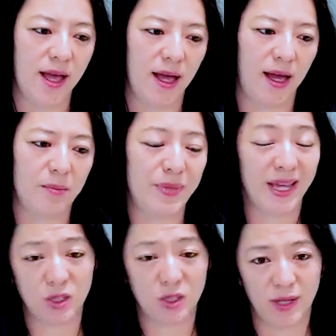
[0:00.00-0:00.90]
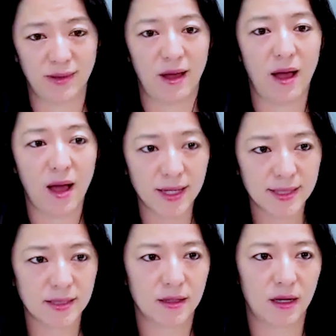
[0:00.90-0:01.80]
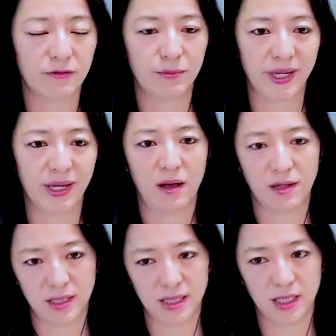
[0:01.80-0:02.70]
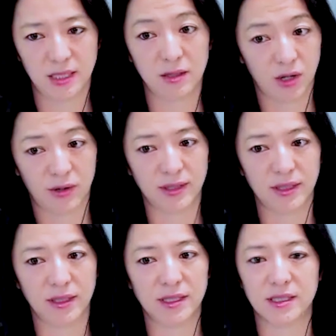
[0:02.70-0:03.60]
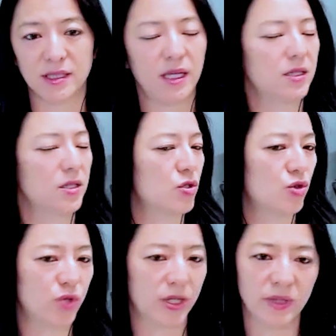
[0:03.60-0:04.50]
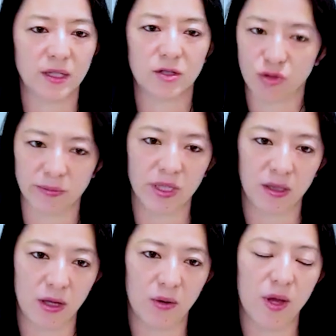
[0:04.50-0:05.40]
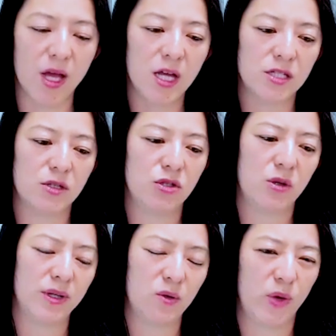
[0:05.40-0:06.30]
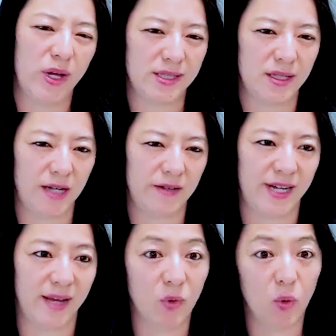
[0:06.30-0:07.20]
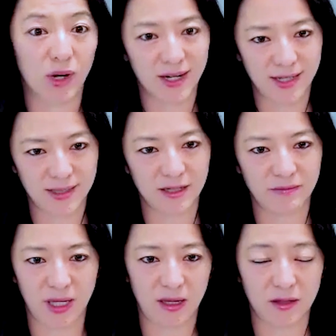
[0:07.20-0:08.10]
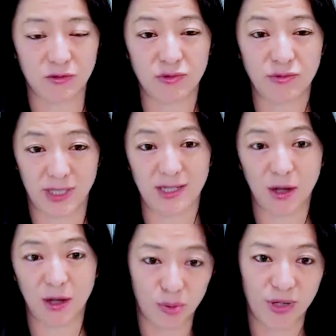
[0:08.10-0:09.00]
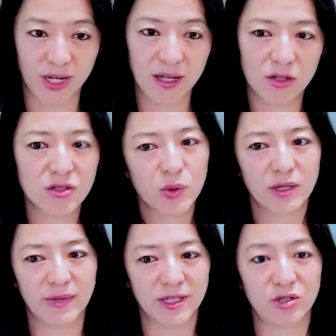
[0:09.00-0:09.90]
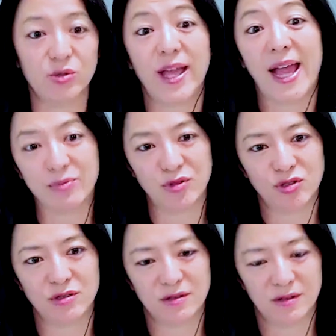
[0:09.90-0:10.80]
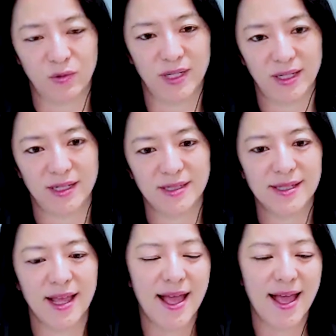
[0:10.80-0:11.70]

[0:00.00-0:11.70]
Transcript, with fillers: Um, but guess what? The odds of being audited currently is extremely, extremely low. So you don't want to waste a lot of time organizing and making the receipts all pretty. You just want to make sure you capture what it is.